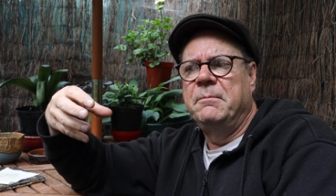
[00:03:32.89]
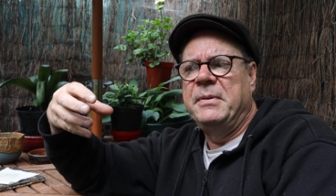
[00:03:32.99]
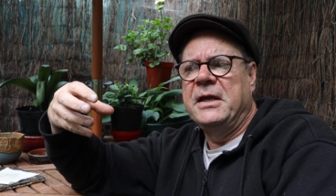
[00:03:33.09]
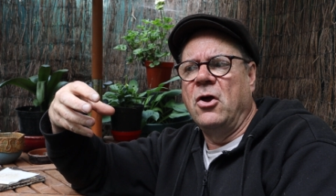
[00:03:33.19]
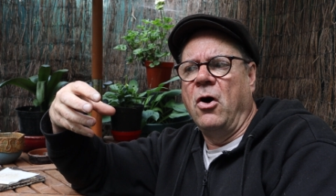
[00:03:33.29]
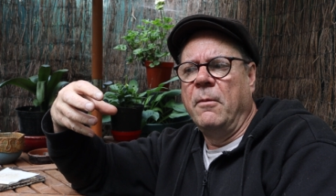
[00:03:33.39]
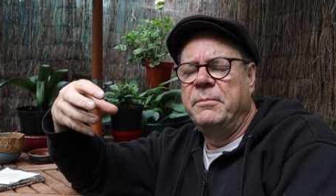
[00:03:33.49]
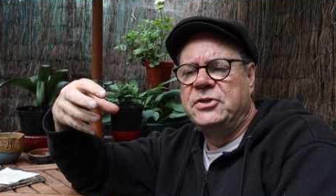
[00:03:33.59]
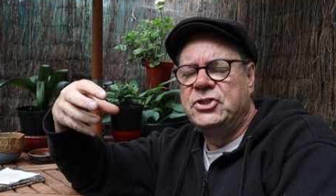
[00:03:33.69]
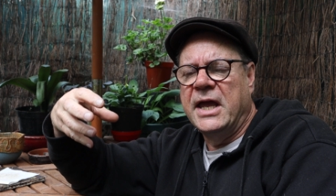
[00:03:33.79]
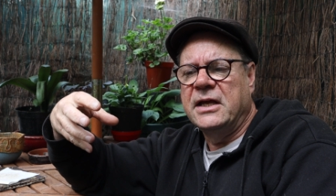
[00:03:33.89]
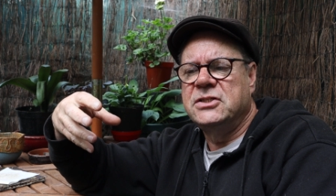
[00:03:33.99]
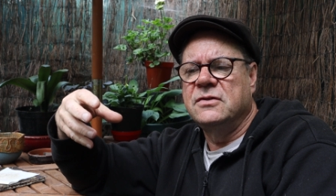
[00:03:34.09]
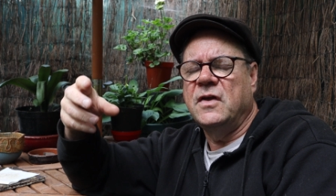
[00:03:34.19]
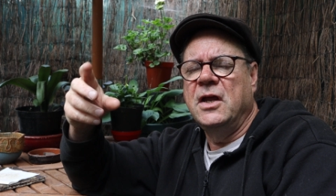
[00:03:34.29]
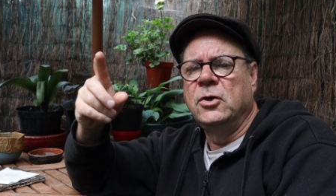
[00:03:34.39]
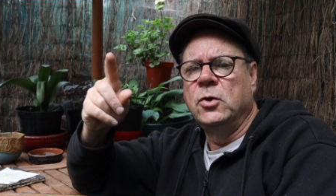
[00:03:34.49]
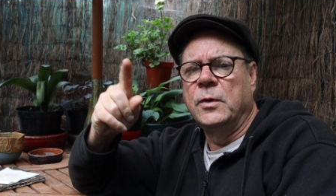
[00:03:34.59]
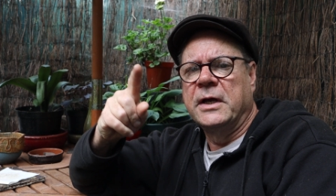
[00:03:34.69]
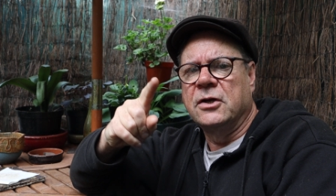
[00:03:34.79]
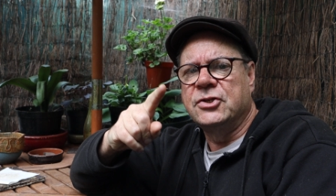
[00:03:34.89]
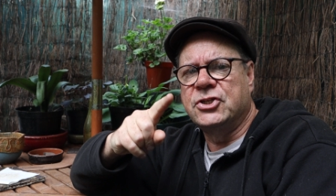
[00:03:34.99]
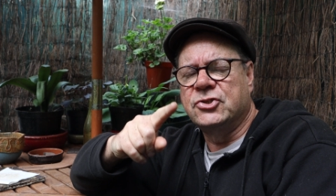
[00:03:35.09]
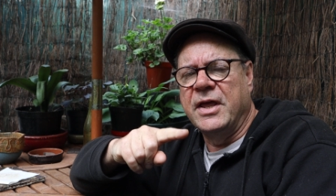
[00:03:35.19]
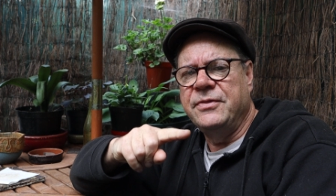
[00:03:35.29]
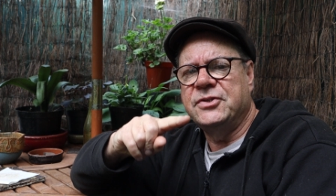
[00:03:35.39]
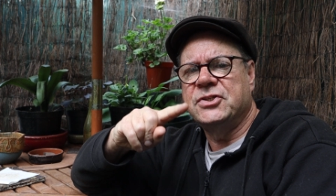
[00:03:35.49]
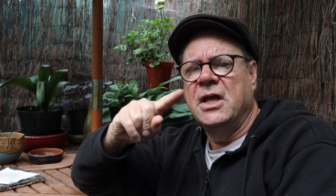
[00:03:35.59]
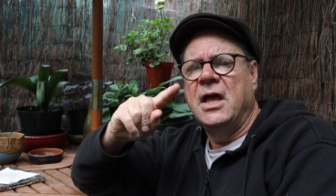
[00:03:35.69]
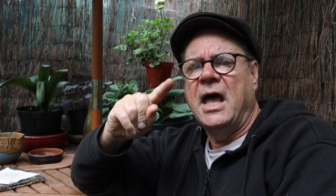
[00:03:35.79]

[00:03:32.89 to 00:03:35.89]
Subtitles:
being objective in knowing our strengths